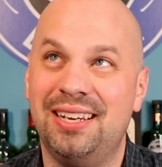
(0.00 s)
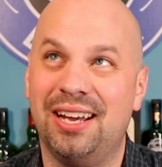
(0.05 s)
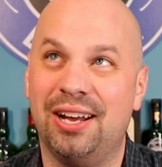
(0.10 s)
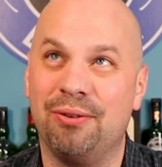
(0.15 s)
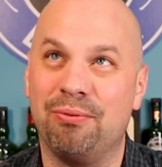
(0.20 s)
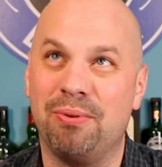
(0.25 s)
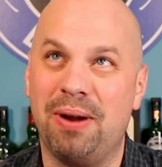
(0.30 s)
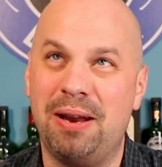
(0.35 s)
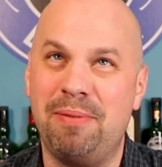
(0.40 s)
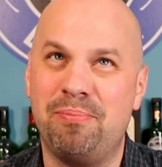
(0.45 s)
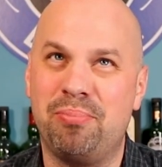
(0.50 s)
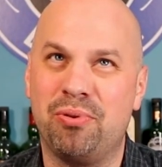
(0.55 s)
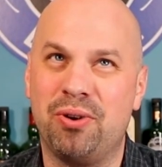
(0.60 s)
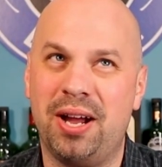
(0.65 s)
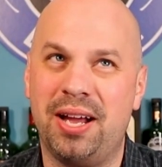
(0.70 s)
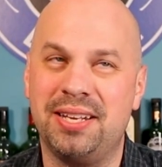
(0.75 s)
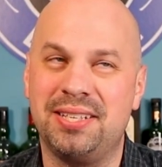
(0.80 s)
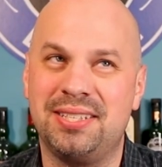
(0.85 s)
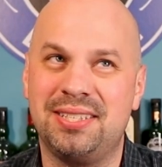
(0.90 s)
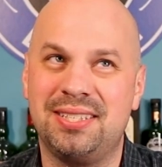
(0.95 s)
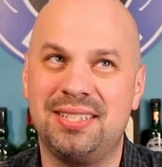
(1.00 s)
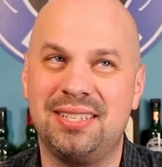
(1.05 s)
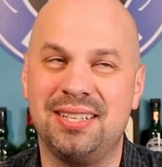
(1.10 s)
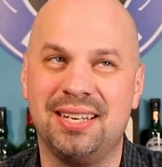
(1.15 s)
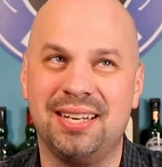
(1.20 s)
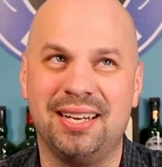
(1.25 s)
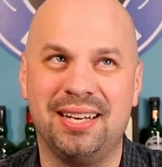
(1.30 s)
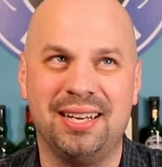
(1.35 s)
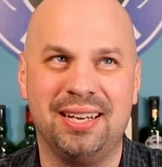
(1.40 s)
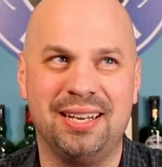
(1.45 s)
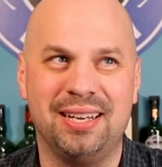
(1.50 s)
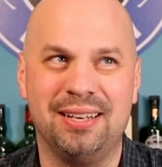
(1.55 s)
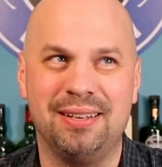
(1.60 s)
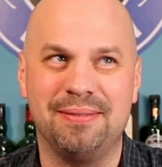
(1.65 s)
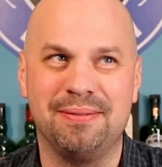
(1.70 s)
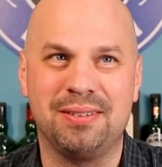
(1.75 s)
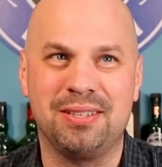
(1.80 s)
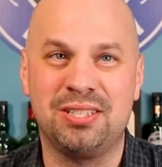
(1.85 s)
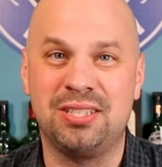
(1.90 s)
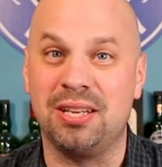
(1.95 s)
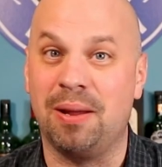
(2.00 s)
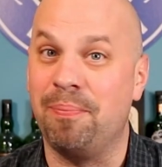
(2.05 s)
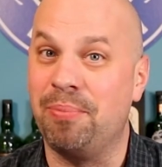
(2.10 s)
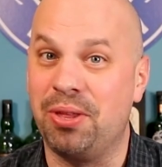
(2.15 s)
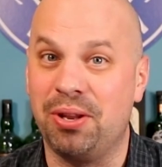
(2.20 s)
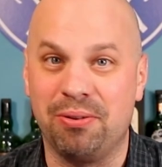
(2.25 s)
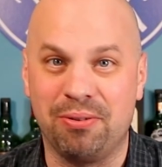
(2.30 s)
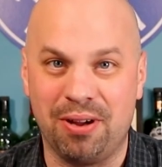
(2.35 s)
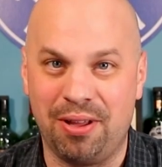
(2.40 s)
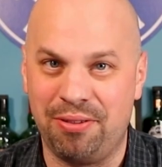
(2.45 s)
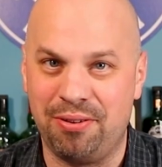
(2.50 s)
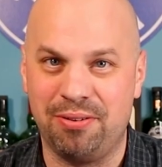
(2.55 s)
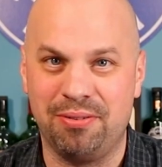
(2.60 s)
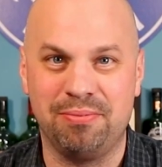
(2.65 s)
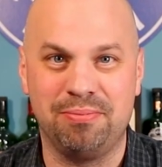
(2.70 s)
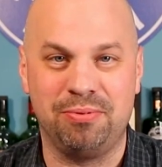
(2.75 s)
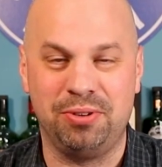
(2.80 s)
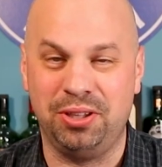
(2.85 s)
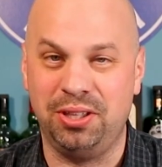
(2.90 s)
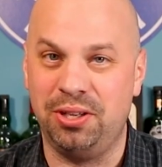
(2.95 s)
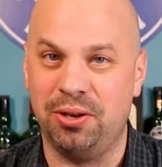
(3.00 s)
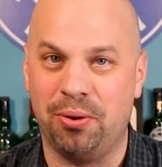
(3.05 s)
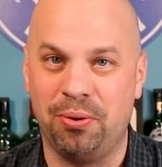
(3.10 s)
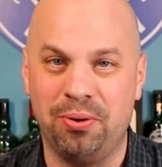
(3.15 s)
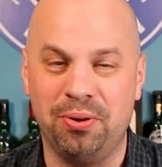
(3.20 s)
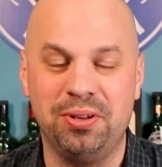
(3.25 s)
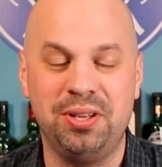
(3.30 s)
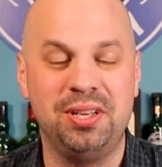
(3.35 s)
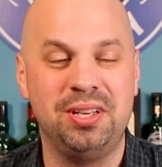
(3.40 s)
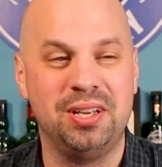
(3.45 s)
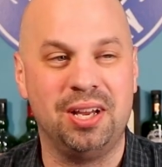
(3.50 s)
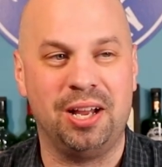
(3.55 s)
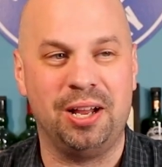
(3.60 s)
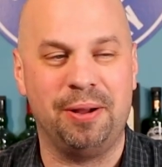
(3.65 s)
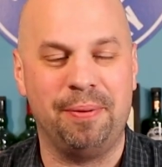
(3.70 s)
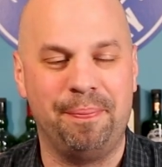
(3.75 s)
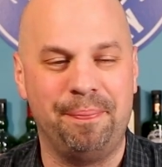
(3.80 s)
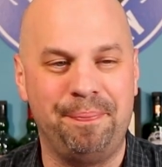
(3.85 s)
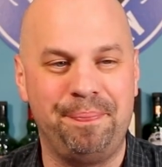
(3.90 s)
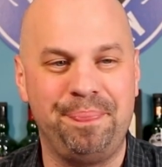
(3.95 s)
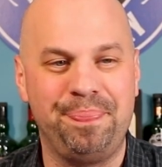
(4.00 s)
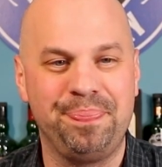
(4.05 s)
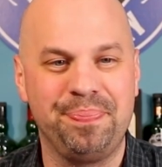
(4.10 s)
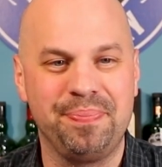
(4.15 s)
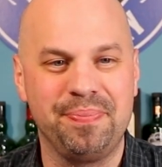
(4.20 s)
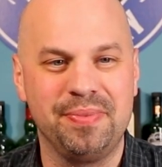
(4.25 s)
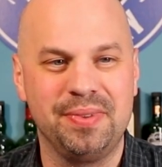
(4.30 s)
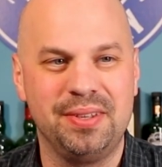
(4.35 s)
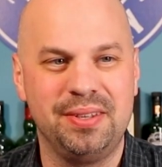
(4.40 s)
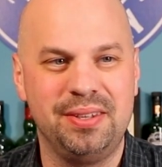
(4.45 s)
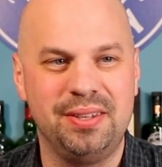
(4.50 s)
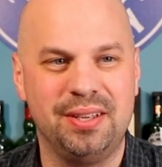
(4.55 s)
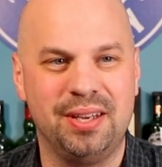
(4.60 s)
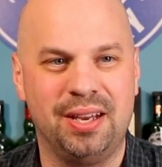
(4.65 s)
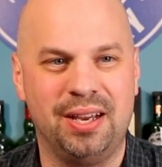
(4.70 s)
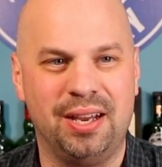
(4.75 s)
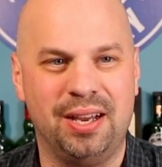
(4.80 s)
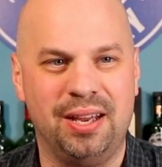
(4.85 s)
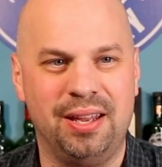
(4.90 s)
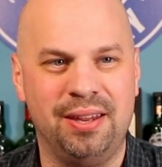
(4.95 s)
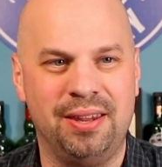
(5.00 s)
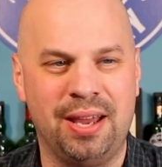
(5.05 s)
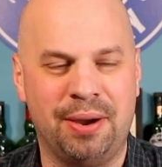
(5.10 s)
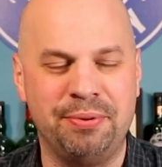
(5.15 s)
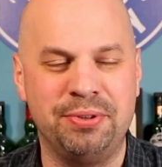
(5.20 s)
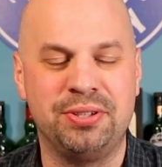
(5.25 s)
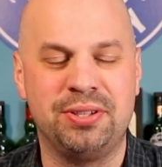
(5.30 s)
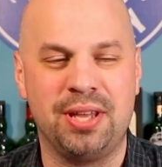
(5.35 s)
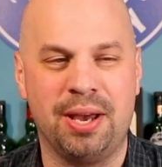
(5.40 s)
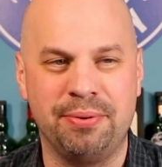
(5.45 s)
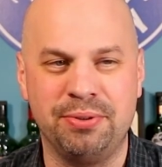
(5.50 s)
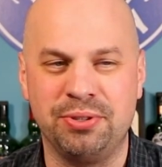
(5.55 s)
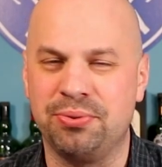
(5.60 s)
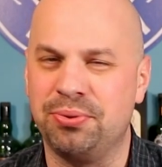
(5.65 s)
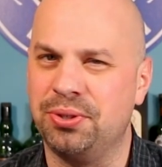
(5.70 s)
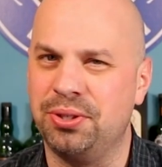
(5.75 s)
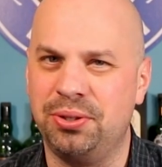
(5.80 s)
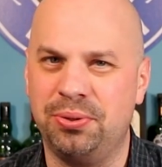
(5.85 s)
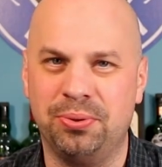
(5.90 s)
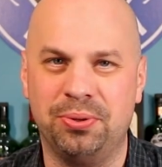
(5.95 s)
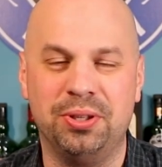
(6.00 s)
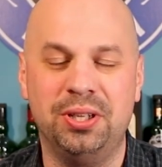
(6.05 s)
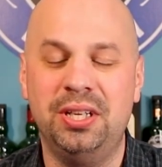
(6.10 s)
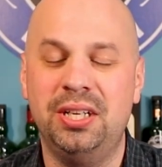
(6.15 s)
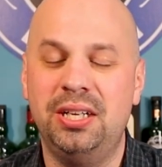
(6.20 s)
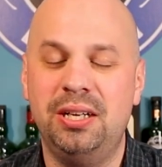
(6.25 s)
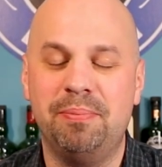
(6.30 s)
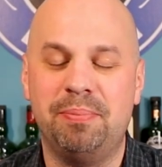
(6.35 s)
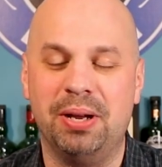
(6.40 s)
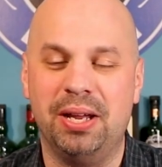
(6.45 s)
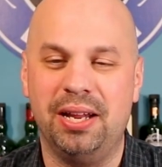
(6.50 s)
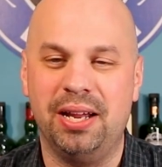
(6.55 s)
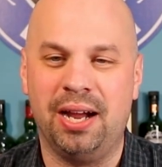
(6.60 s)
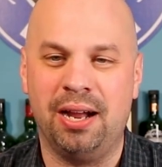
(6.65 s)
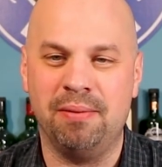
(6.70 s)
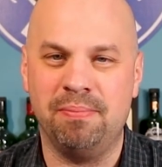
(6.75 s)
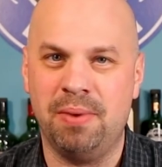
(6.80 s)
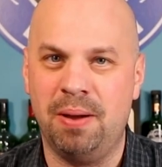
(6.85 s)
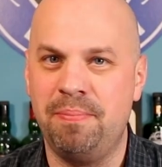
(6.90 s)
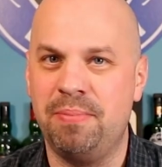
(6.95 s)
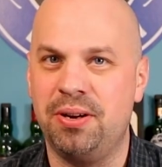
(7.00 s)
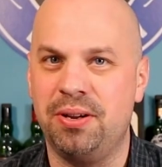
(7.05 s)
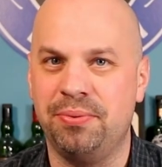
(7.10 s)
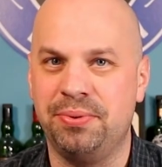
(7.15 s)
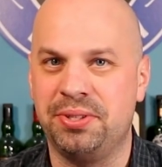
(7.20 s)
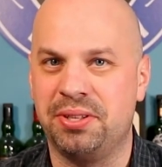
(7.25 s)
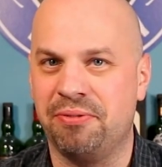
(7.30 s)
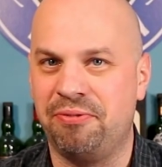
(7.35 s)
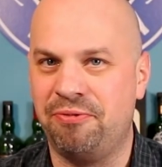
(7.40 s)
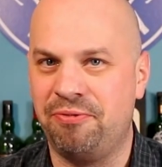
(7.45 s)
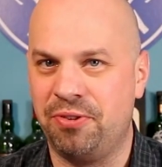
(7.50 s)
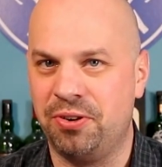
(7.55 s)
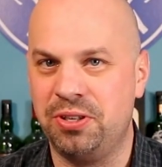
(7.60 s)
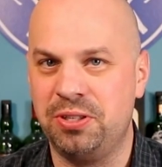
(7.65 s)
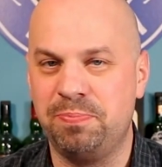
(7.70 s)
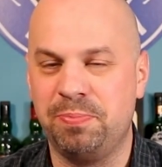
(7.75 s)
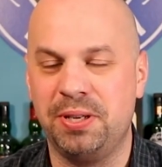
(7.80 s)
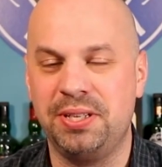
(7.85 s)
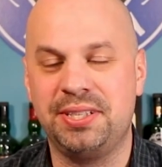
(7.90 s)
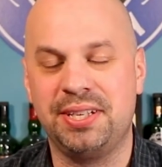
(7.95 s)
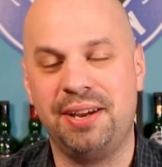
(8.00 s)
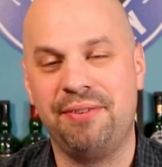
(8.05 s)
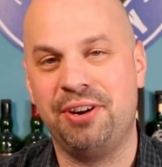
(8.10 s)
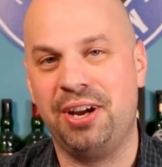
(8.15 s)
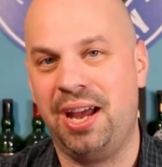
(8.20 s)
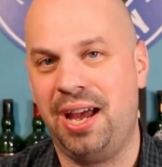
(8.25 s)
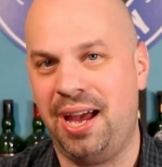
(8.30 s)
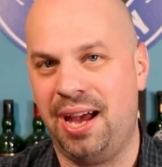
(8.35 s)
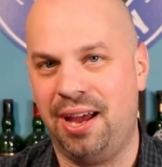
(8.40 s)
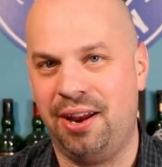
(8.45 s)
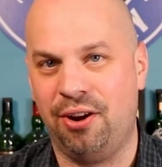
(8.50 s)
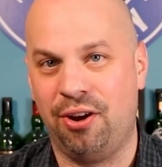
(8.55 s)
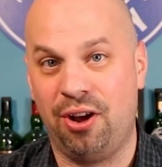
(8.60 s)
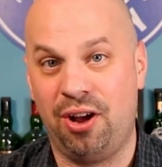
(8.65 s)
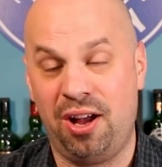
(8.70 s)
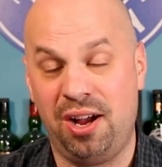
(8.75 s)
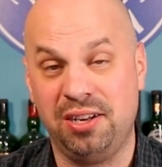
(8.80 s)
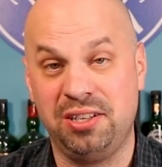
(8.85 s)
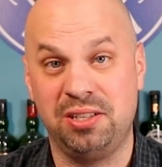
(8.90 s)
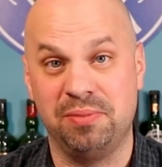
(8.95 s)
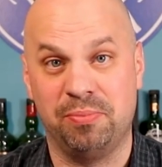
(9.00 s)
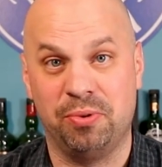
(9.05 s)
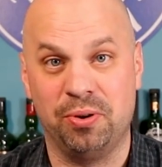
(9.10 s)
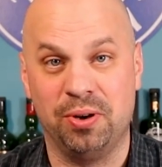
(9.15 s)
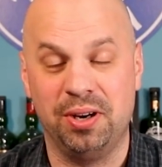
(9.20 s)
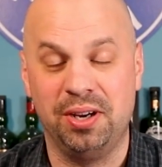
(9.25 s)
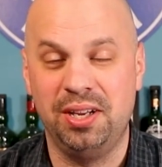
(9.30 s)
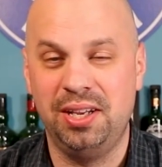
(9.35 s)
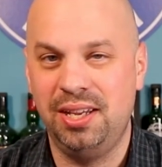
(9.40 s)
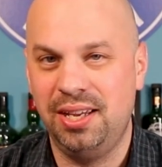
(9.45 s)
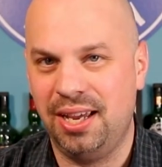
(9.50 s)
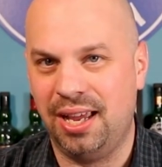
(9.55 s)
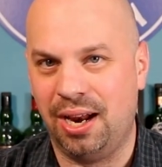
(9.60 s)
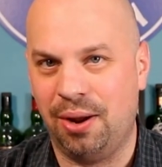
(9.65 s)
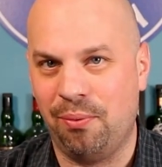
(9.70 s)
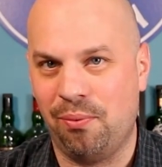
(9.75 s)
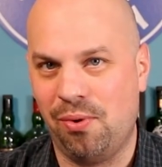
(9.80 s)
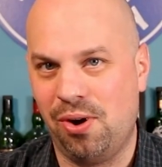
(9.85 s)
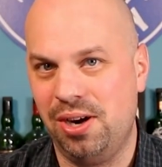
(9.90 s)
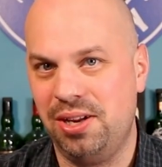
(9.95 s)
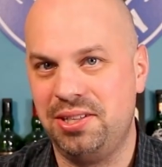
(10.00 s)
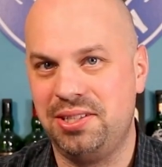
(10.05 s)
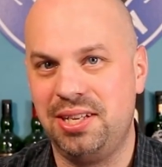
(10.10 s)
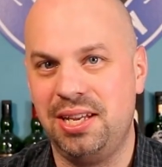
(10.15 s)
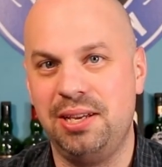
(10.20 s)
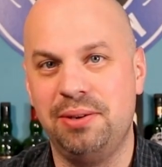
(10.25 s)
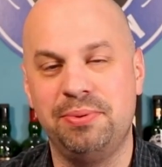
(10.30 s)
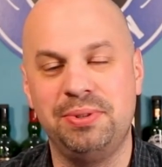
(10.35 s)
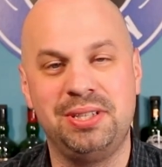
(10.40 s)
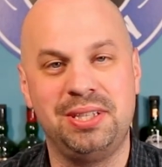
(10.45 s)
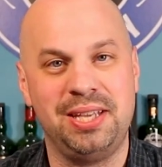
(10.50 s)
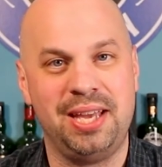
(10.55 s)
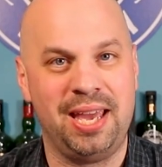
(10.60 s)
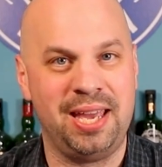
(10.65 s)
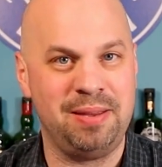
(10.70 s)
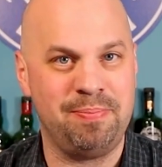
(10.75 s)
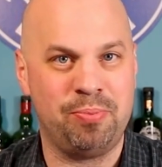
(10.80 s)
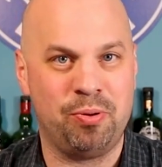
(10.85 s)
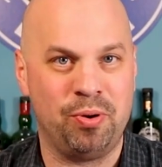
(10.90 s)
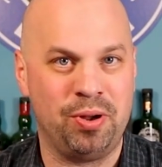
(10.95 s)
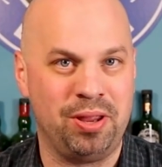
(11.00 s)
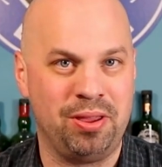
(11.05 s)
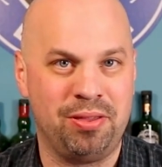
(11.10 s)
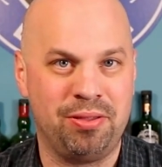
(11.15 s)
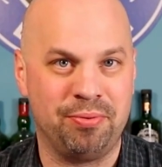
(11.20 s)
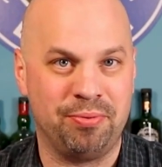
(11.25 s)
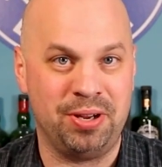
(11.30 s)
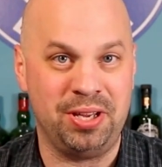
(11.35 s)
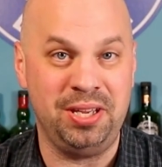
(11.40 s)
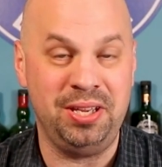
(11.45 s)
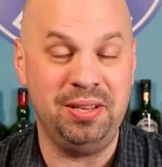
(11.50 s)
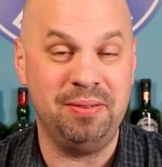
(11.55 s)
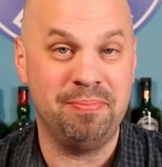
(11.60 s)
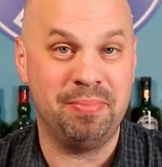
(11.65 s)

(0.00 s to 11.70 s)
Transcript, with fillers: a Redbreast, uh, something or other really old. Um, Uh, that was that was really cool. But I remember it was the first place I ever had Octomore. And I want to say it was the eight point three,